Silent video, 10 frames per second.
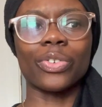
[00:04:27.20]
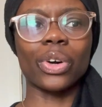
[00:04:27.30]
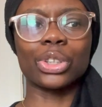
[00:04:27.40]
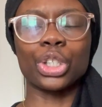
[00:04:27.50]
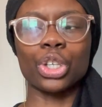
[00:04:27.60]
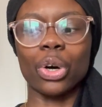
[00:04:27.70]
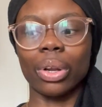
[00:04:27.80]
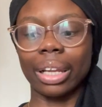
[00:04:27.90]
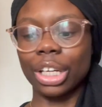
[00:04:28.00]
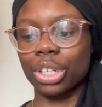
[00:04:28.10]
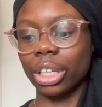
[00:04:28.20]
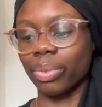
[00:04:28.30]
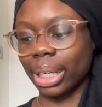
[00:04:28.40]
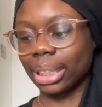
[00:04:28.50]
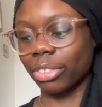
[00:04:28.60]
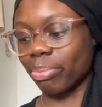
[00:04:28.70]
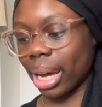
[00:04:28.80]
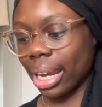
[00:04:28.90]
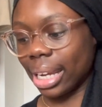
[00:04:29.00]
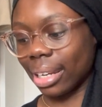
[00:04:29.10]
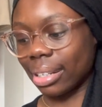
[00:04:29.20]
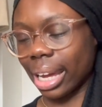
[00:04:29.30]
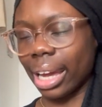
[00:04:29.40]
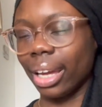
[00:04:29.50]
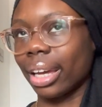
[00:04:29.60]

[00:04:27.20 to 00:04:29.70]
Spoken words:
forgot to show literally the rest of my day,